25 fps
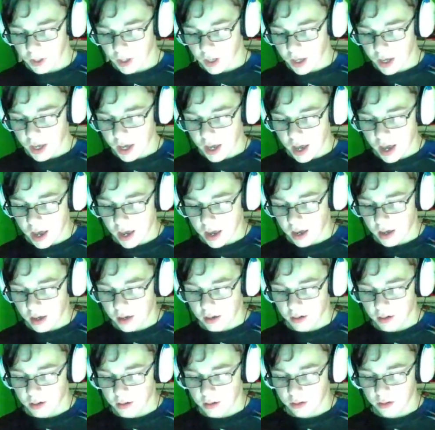
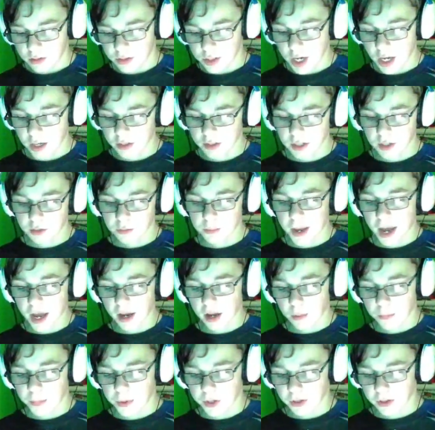And Chase gets back
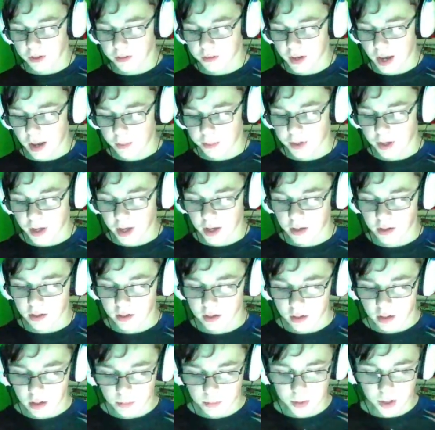up into the top 10,
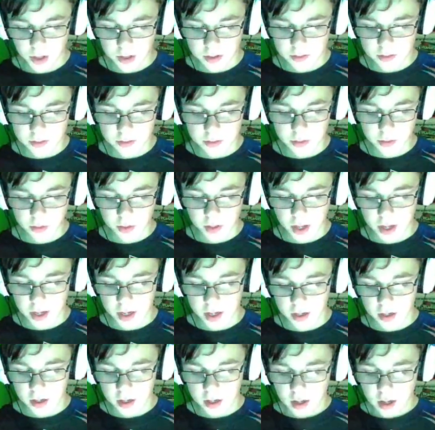but it's too
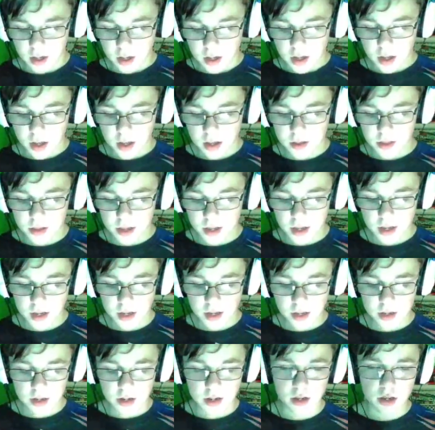late. And
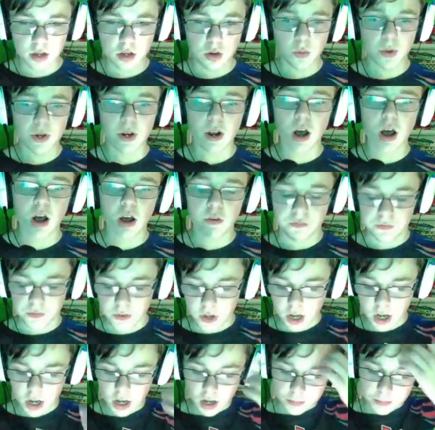then Quinn Hoff
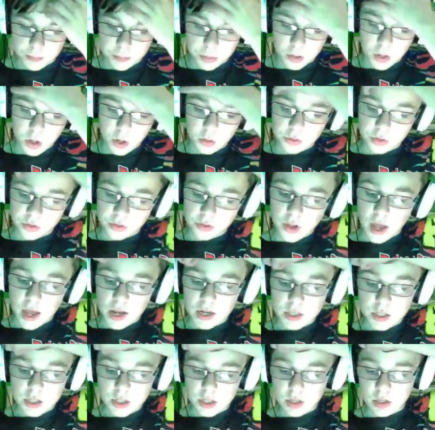blows the
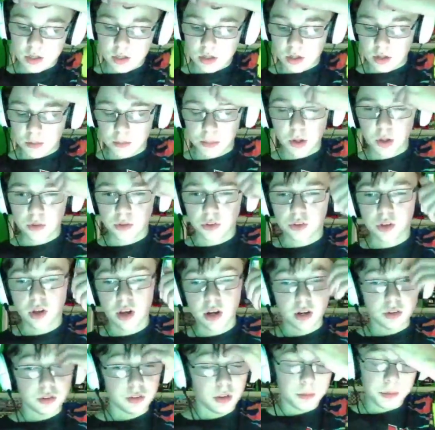engine, or blows the
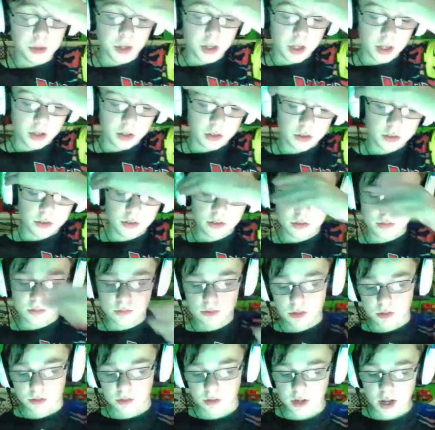tire or something, and
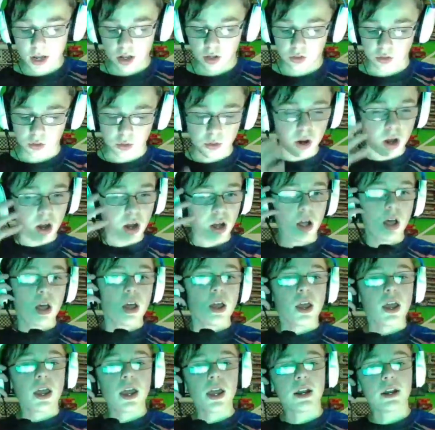just nails the wall,
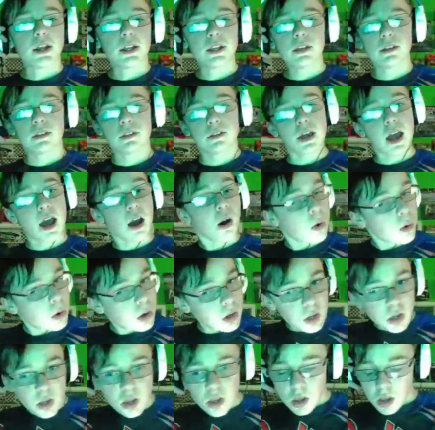and he's out.
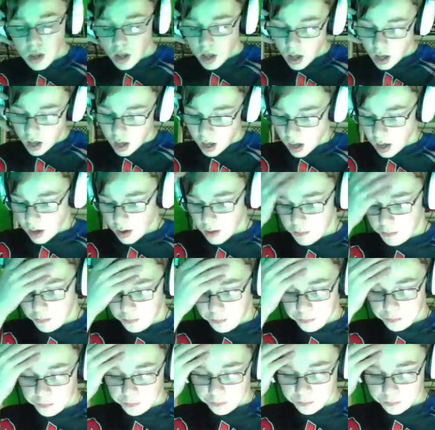And